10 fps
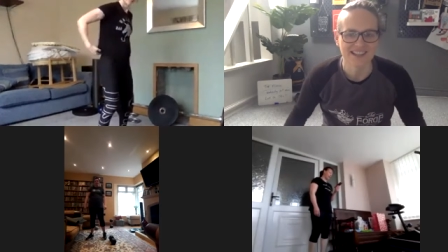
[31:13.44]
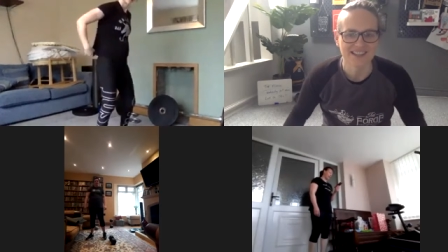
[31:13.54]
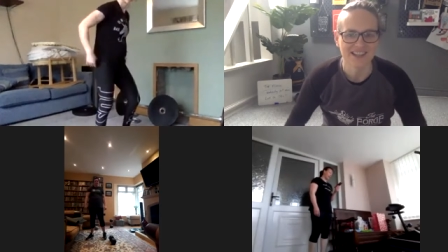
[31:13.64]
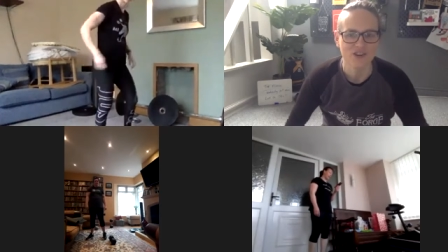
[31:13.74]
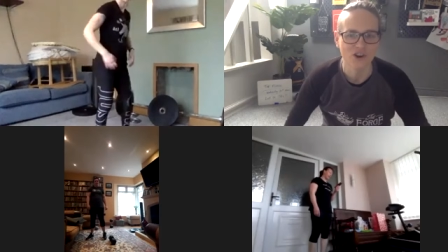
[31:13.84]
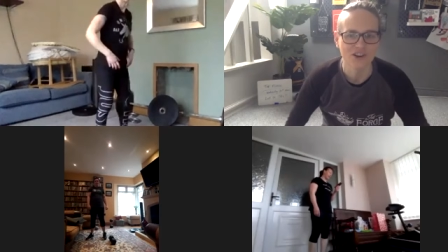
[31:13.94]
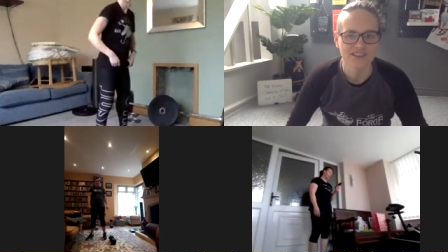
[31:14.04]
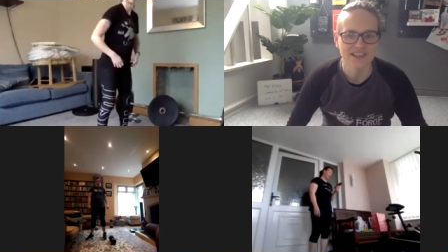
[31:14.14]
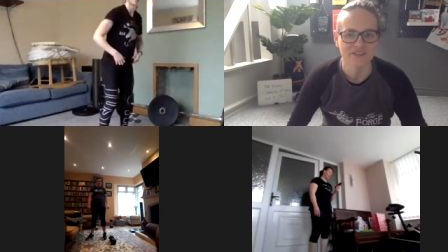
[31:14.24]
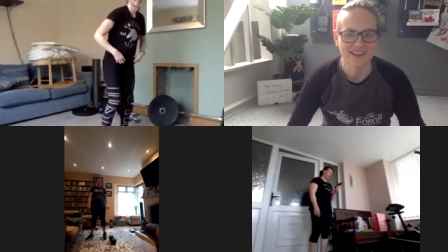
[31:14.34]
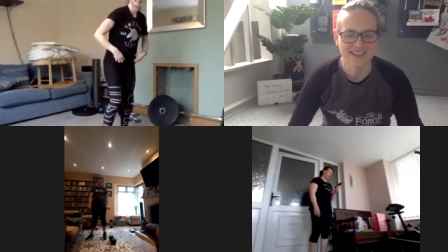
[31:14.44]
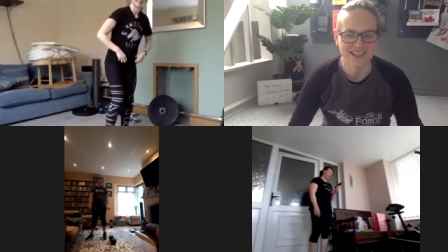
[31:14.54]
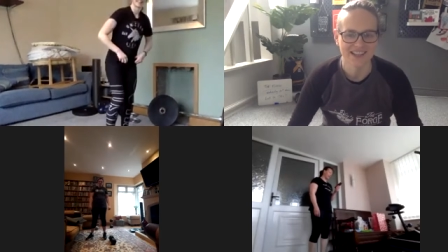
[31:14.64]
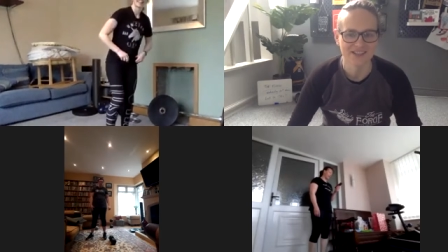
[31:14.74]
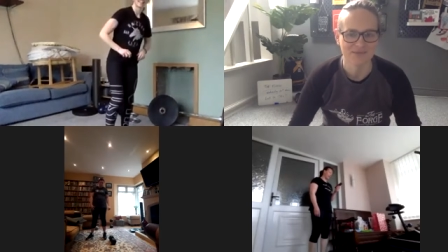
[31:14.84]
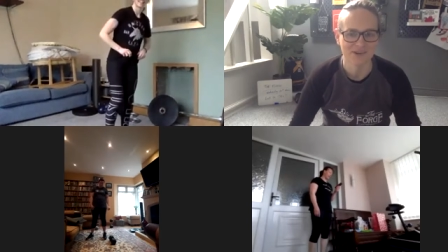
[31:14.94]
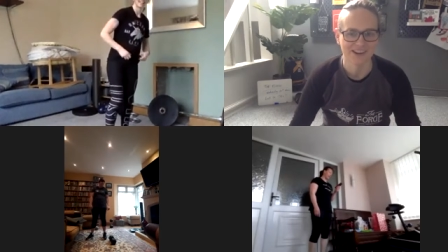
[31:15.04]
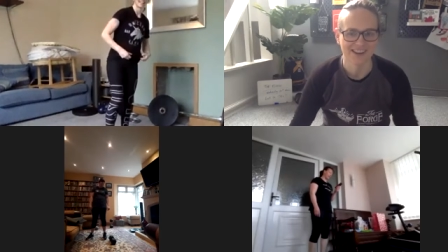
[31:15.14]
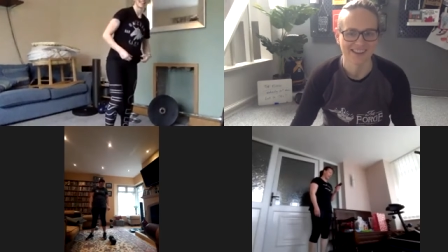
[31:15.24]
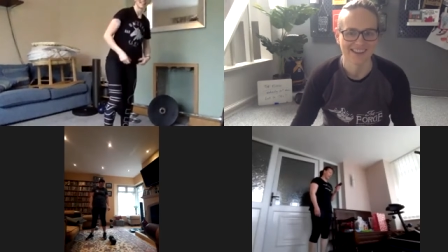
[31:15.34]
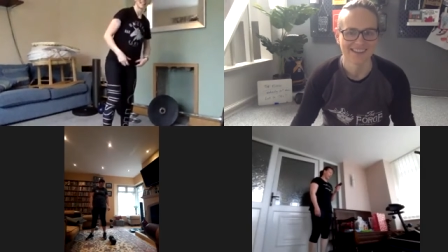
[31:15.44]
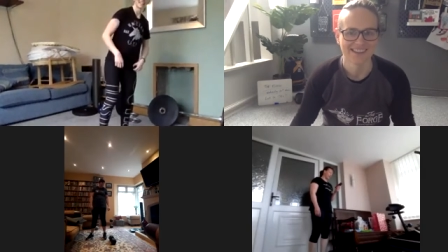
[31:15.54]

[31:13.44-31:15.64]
a non-self-isolation workout.